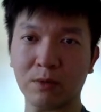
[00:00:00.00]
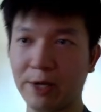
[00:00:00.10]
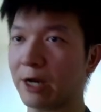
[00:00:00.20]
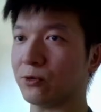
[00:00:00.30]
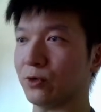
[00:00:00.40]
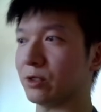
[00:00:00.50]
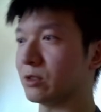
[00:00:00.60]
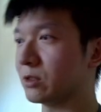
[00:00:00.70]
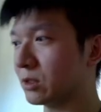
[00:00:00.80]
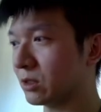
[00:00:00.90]
accurate.
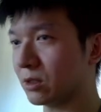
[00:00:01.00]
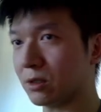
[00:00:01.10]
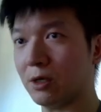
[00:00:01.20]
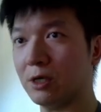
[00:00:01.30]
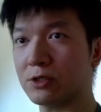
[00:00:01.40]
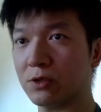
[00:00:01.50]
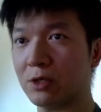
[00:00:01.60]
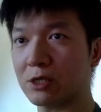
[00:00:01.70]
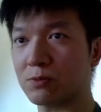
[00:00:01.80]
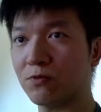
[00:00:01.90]
All right, so
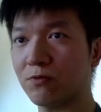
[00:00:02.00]
let's move